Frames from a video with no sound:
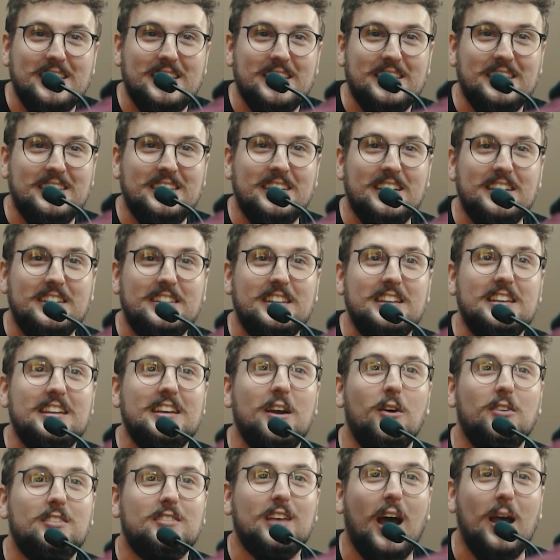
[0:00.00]
in the
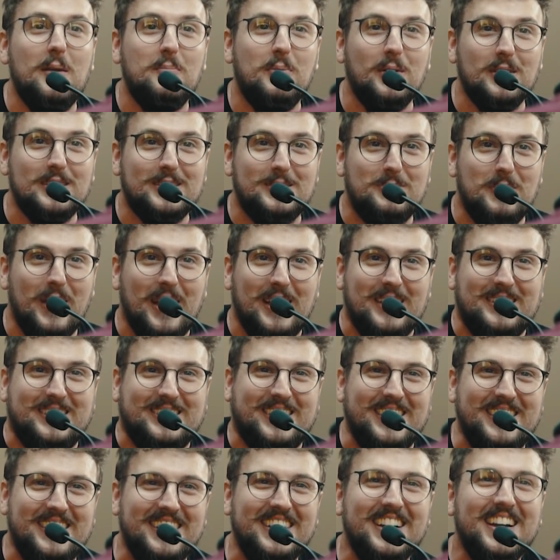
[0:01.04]

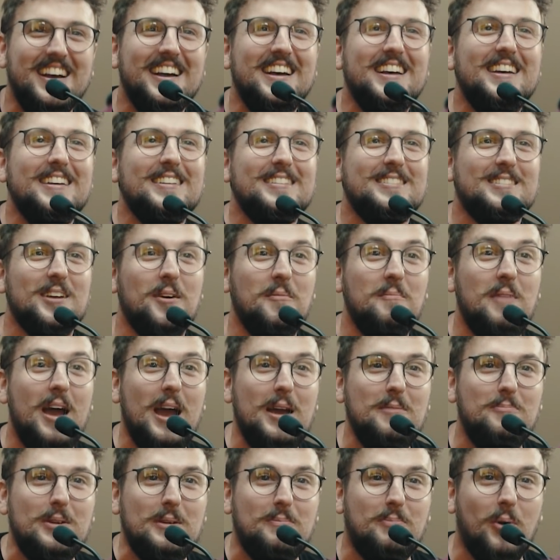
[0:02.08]
cyberspace. So
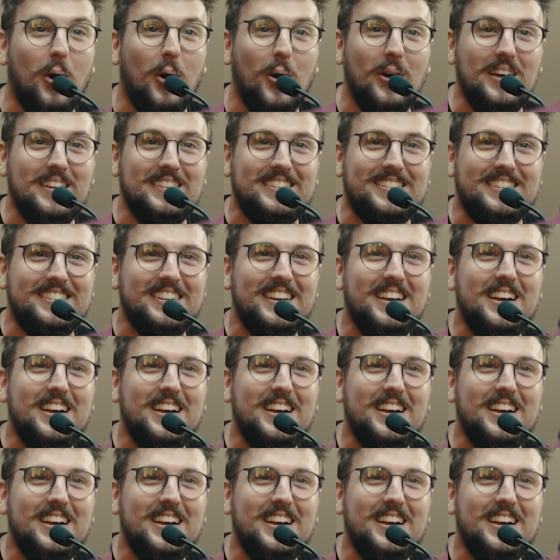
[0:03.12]
maybe, boys,